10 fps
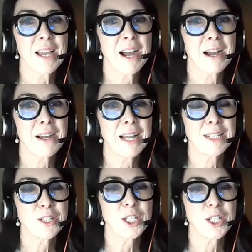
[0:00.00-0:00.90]
Uh,
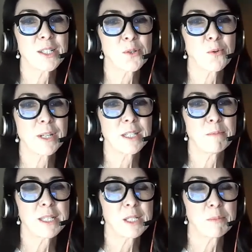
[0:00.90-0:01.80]
and she is going to
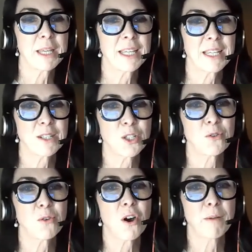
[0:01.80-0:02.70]
be speaking
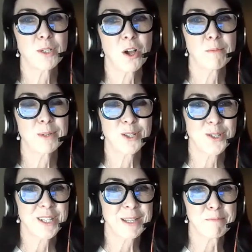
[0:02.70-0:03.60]
to
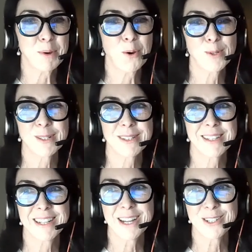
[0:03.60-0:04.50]
optometry post
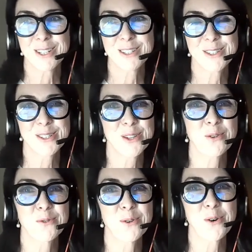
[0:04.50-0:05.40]
concussion.
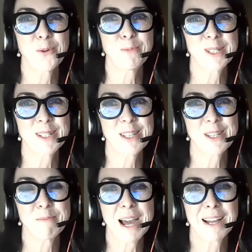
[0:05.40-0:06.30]
So, hope to see
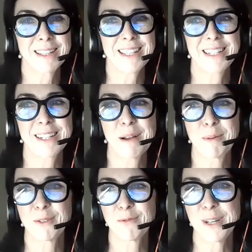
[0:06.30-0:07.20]
you back in a
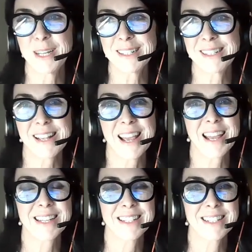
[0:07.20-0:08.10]
couple of weeks
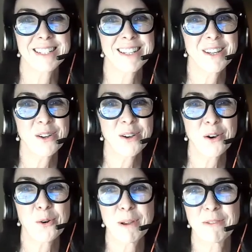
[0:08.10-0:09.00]
and
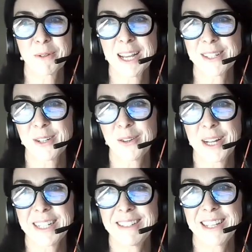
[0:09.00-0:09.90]
hope everyone has a
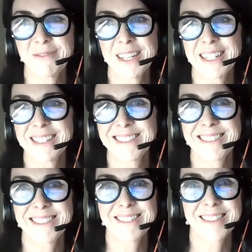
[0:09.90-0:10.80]
great evening.
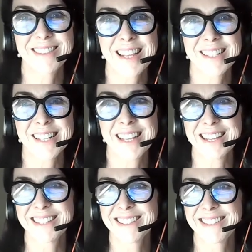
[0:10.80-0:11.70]
Thanks
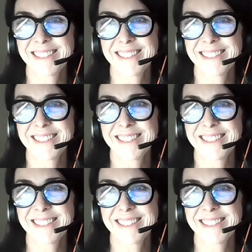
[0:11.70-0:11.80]
again.